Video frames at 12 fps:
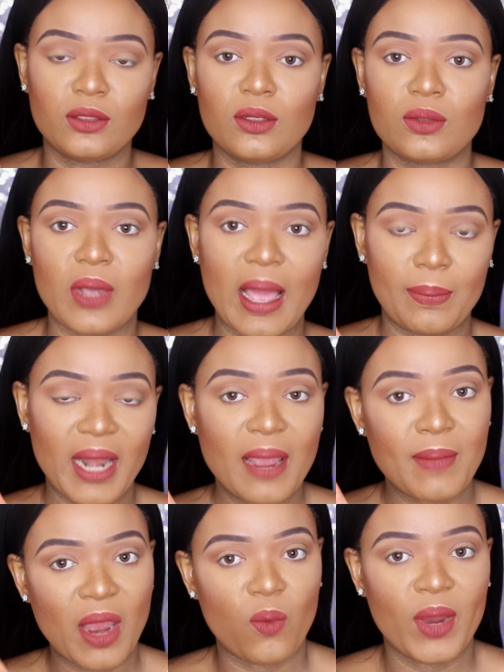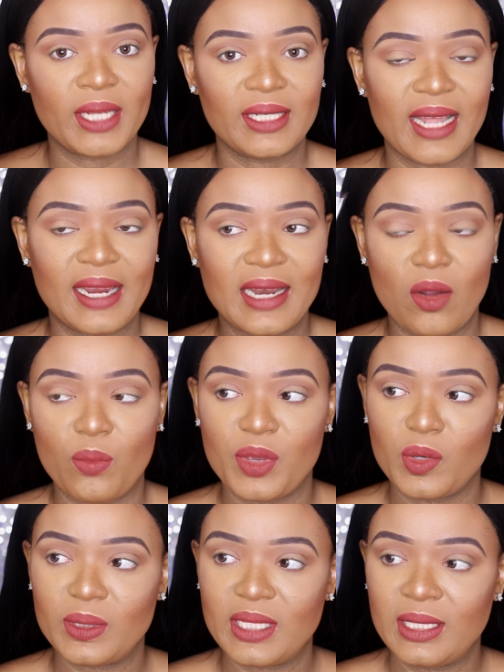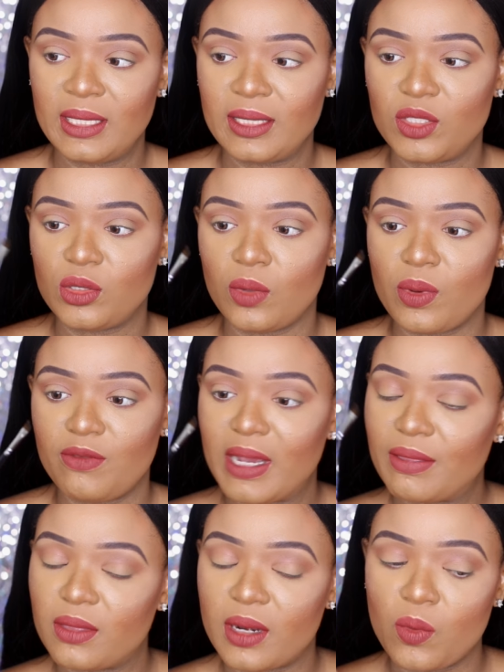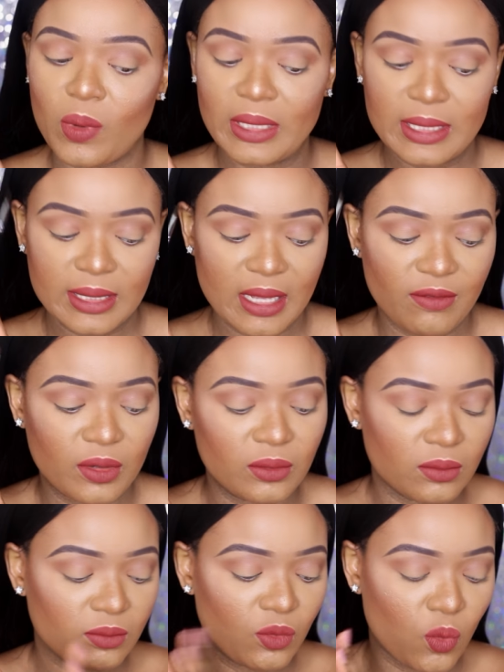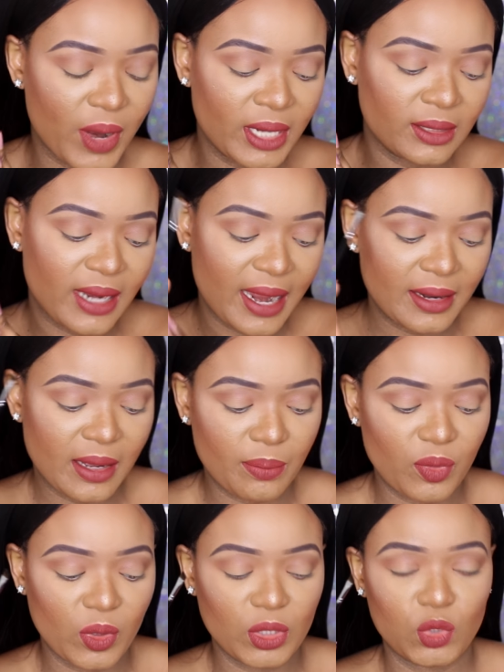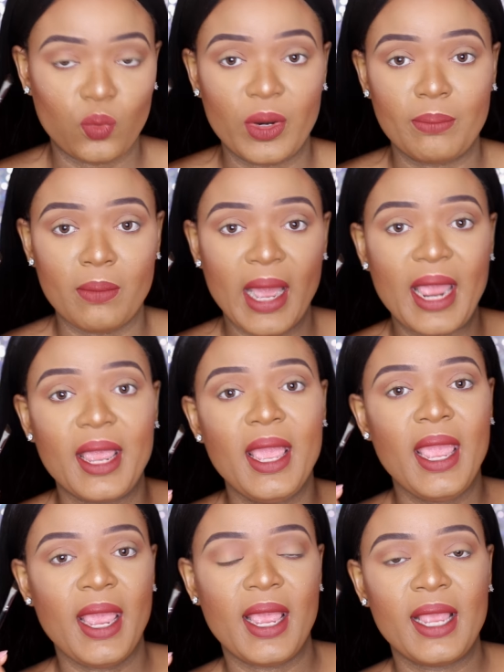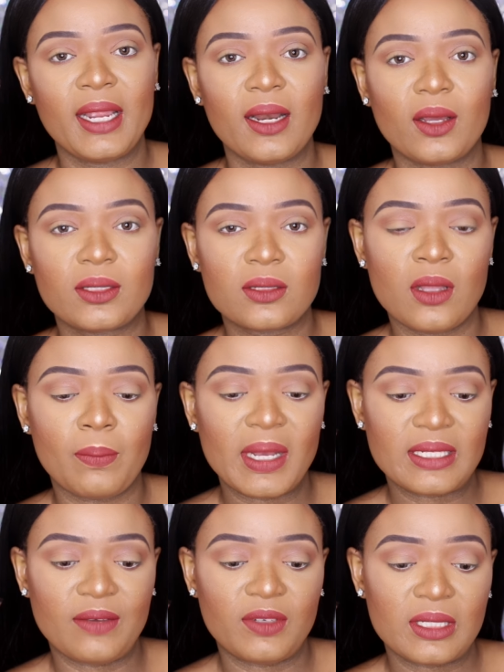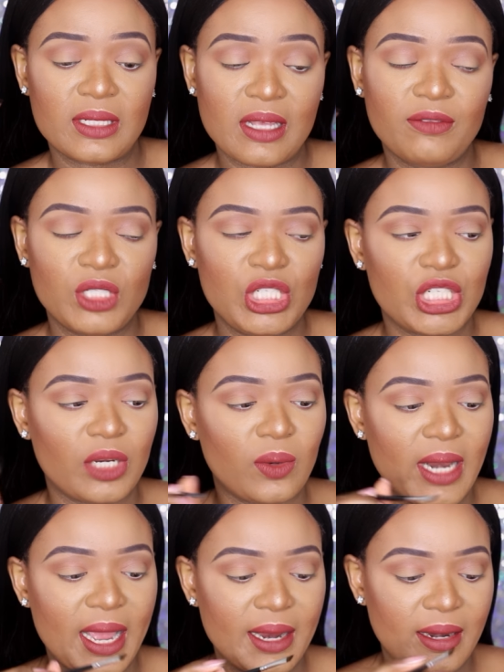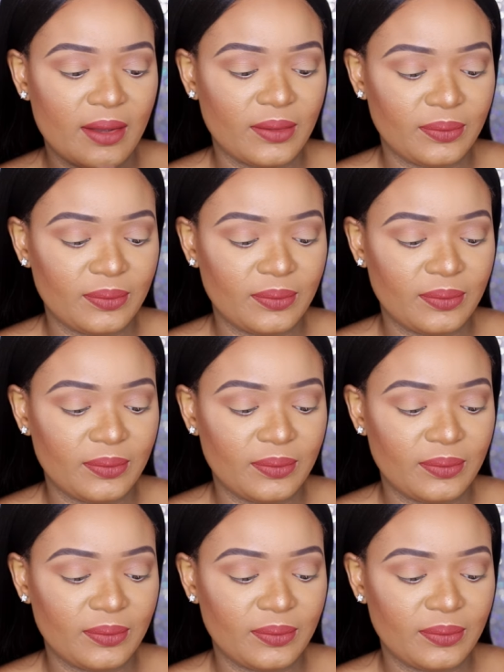so to apply my wing liner i'll be using this Zoeva 317 wing liner brush with my Inglot number 77 gel liner.